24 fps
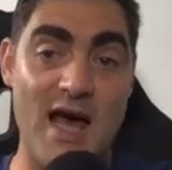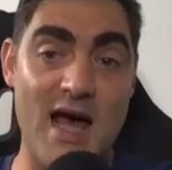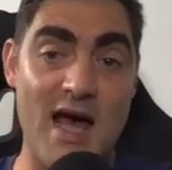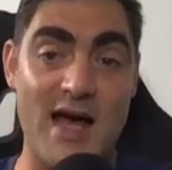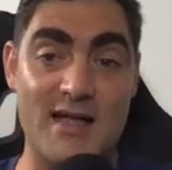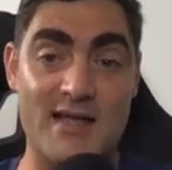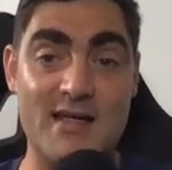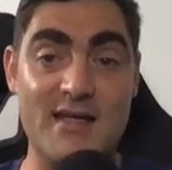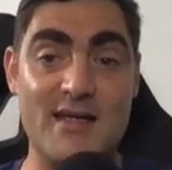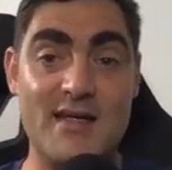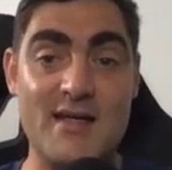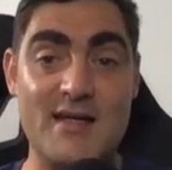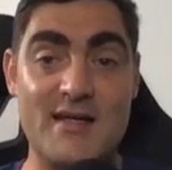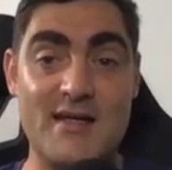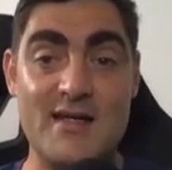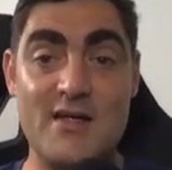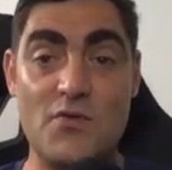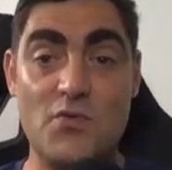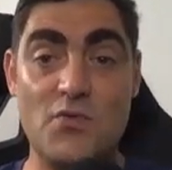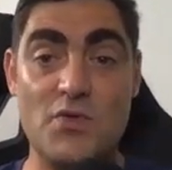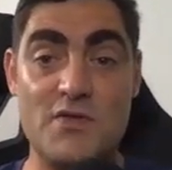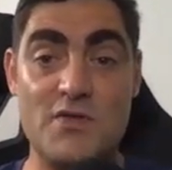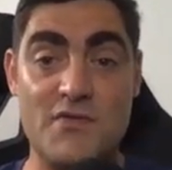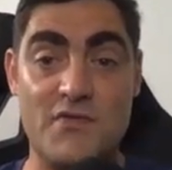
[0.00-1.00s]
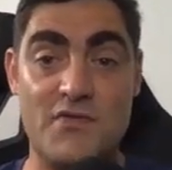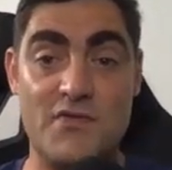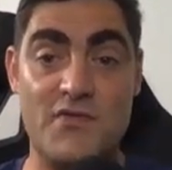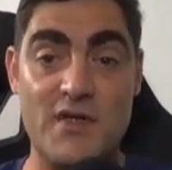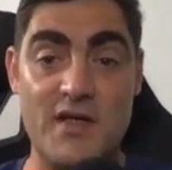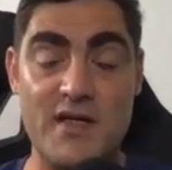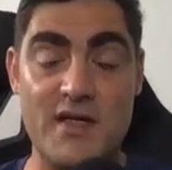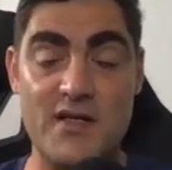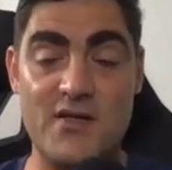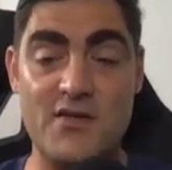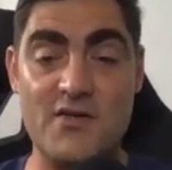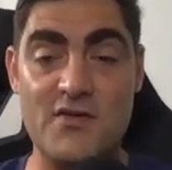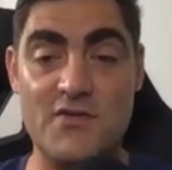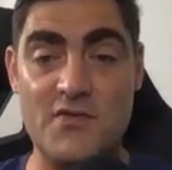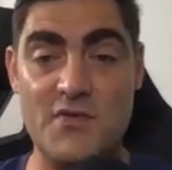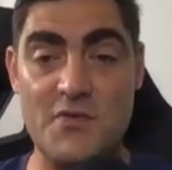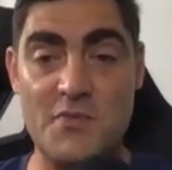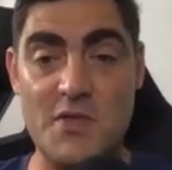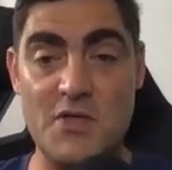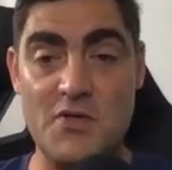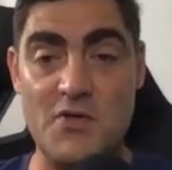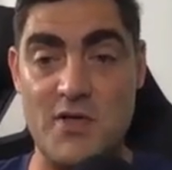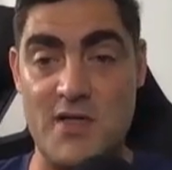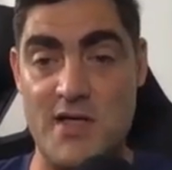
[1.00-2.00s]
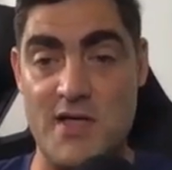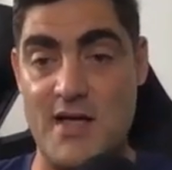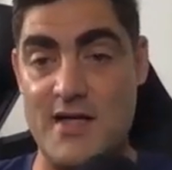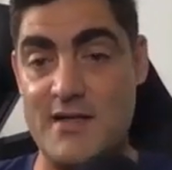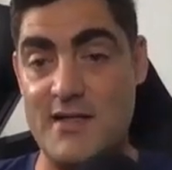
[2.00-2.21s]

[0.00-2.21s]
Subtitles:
I think it was very good for Bitcoin.